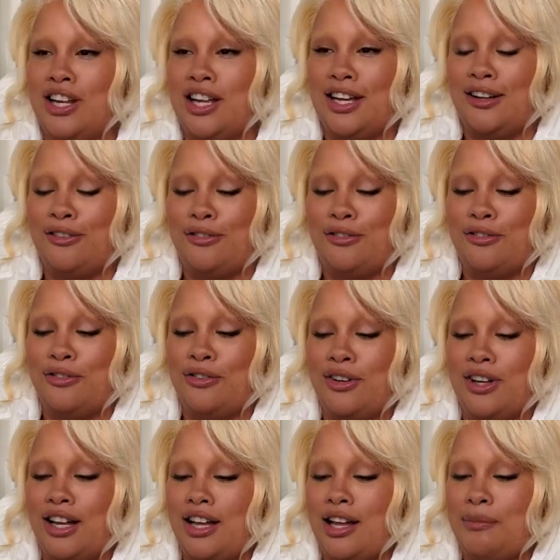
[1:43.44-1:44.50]
life,
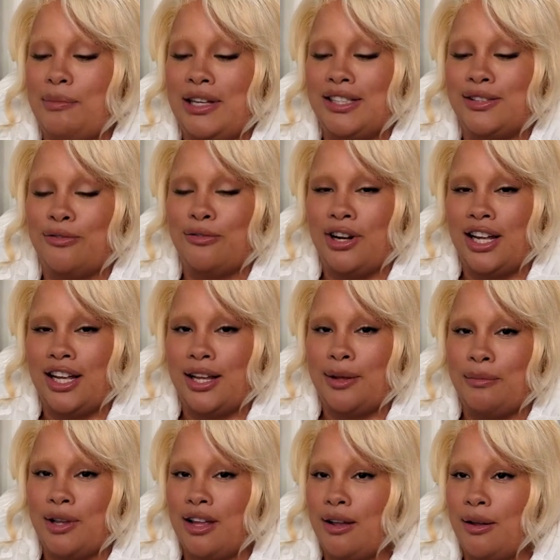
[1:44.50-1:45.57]
a piece of writing
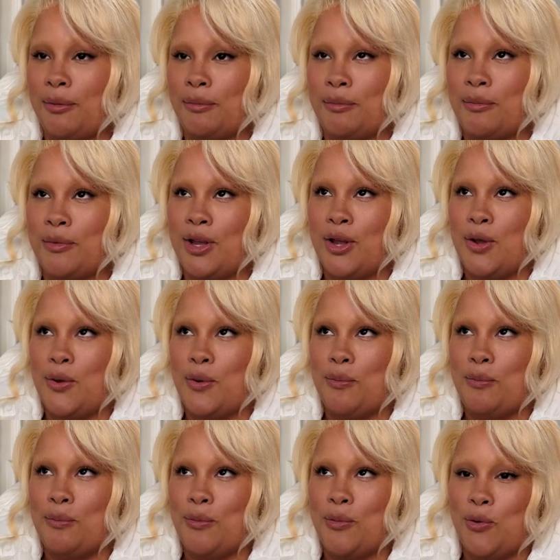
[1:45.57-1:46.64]
can become
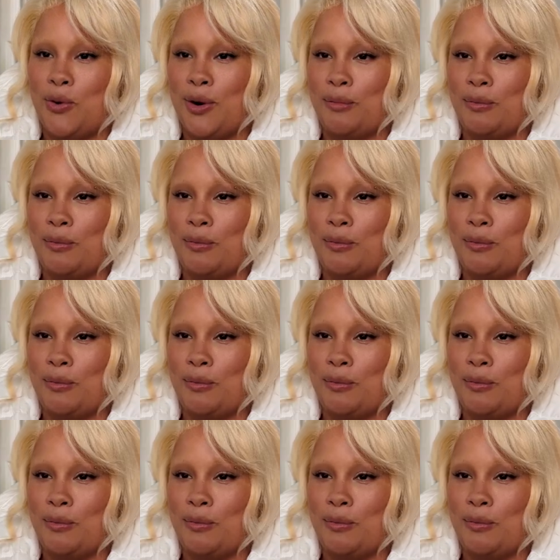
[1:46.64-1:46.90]
more